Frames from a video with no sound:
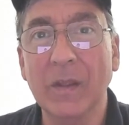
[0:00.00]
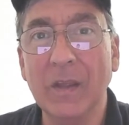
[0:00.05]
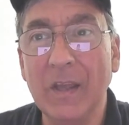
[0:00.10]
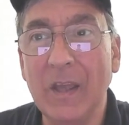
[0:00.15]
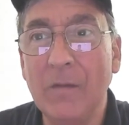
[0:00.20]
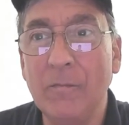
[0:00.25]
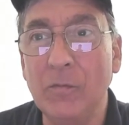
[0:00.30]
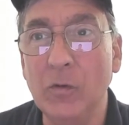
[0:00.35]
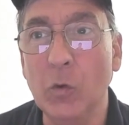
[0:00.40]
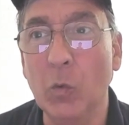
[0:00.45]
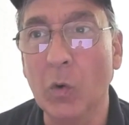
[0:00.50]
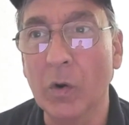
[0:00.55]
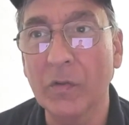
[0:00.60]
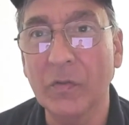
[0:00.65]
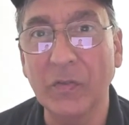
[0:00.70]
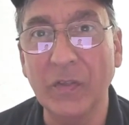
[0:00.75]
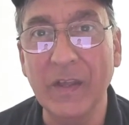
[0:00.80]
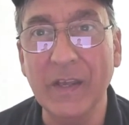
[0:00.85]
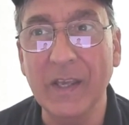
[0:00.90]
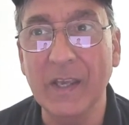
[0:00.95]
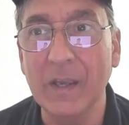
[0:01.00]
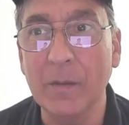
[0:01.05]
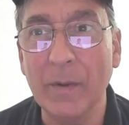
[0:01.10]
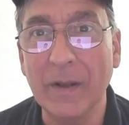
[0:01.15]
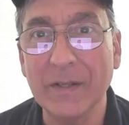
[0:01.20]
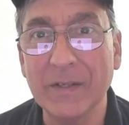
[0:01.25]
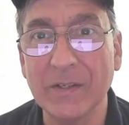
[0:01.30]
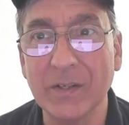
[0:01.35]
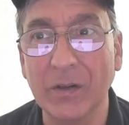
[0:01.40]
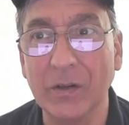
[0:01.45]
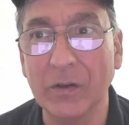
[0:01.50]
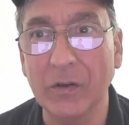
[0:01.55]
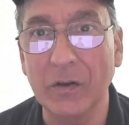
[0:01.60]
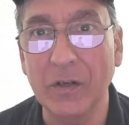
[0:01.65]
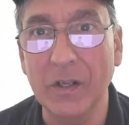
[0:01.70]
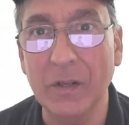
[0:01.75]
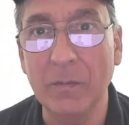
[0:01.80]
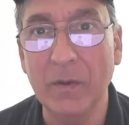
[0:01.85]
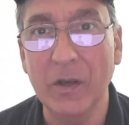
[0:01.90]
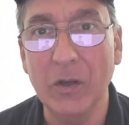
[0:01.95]
If you are thinking about selling on
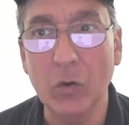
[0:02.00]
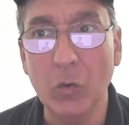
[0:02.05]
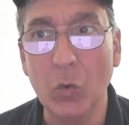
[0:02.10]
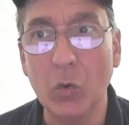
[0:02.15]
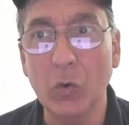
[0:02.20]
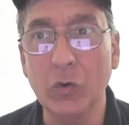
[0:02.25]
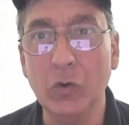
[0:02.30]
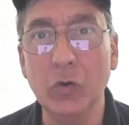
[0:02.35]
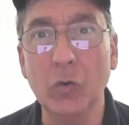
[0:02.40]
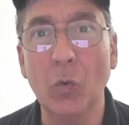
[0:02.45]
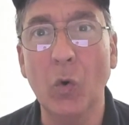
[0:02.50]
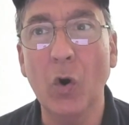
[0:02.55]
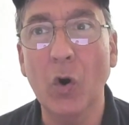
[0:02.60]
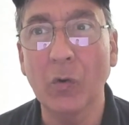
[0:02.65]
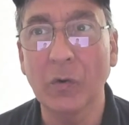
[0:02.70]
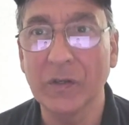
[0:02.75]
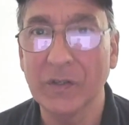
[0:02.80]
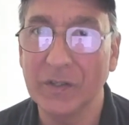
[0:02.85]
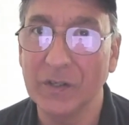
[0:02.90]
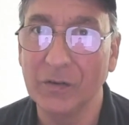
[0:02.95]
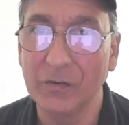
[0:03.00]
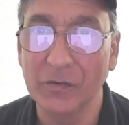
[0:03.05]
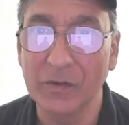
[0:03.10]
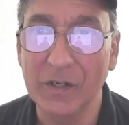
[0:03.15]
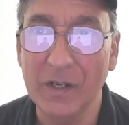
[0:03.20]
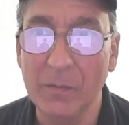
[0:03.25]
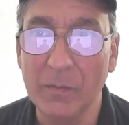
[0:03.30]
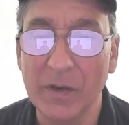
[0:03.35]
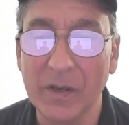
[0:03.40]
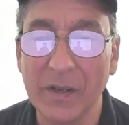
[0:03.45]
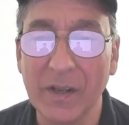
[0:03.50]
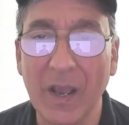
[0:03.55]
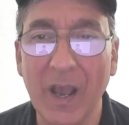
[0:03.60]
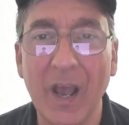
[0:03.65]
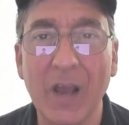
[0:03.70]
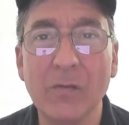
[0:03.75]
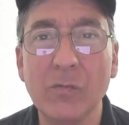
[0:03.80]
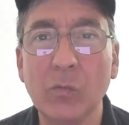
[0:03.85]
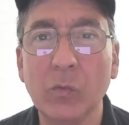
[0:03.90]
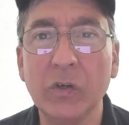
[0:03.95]
eBay or you are a seller on eBay,
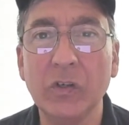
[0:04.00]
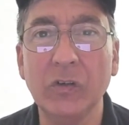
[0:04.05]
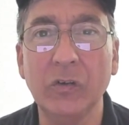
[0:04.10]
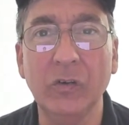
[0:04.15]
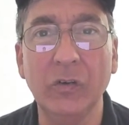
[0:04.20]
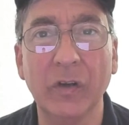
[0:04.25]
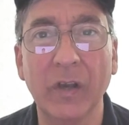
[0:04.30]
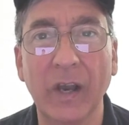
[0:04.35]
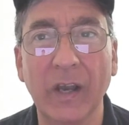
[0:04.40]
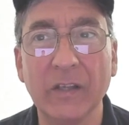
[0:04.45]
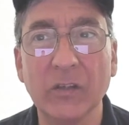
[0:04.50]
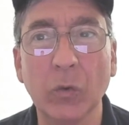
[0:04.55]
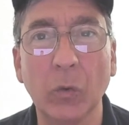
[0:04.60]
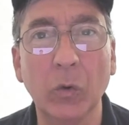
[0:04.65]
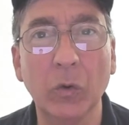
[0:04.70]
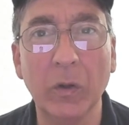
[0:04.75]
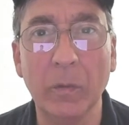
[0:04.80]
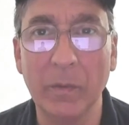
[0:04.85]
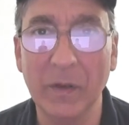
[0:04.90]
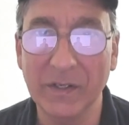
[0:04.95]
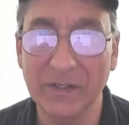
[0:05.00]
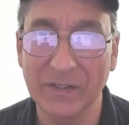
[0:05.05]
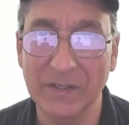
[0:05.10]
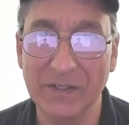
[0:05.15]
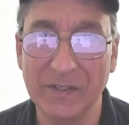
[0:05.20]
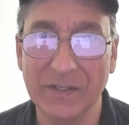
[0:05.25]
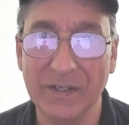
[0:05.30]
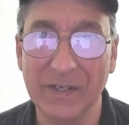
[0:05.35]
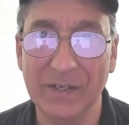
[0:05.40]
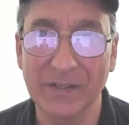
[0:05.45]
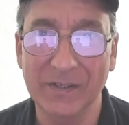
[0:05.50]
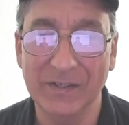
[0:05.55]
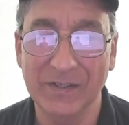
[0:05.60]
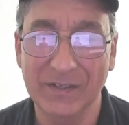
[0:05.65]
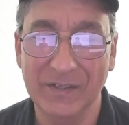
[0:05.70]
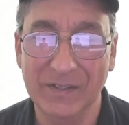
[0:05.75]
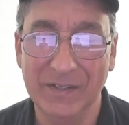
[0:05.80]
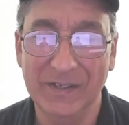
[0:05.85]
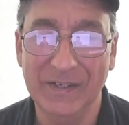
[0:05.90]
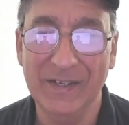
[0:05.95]
I'm wishing you guys all the best in
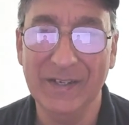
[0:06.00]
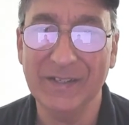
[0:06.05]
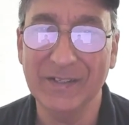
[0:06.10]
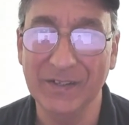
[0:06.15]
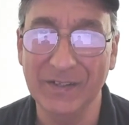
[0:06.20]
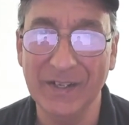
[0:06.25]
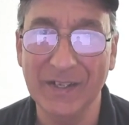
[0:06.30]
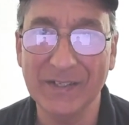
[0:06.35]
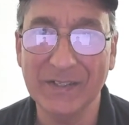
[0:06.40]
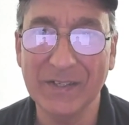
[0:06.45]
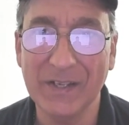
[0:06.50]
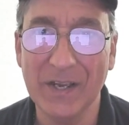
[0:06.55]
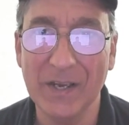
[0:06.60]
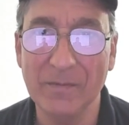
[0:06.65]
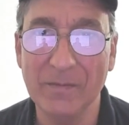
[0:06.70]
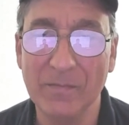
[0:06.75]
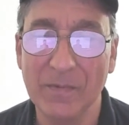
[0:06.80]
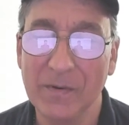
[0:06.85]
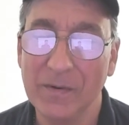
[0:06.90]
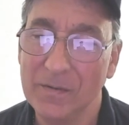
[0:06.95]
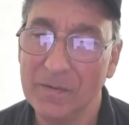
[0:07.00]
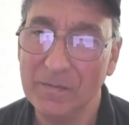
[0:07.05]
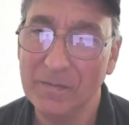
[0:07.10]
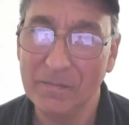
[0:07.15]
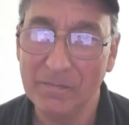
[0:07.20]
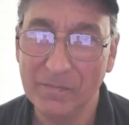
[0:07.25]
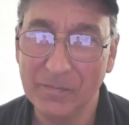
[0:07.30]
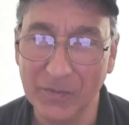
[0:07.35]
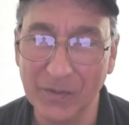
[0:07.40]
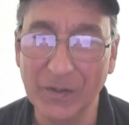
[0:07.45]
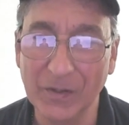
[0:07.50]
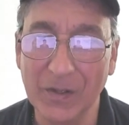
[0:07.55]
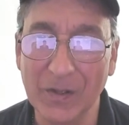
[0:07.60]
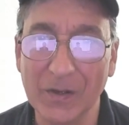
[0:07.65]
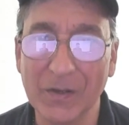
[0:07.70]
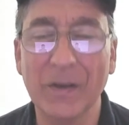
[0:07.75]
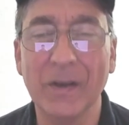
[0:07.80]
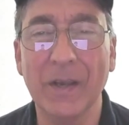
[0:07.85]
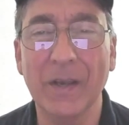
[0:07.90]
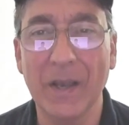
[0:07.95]
sales. Until next time, good
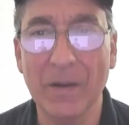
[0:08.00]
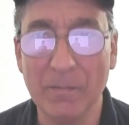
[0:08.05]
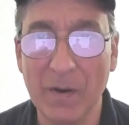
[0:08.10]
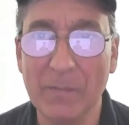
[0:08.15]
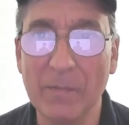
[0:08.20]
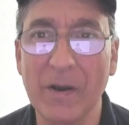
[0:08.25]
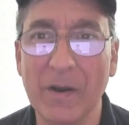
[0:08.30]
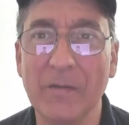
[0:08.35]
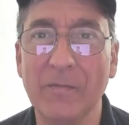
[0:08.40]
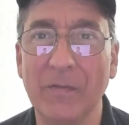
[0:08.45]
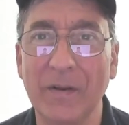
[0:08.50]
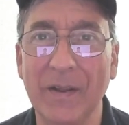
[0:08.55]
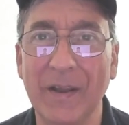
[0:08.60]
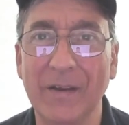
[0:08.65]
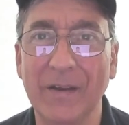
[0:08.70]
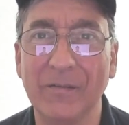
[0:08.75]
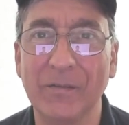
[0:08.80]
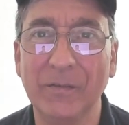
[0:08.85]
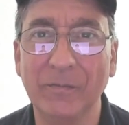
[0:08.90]
luck and bye bye for now.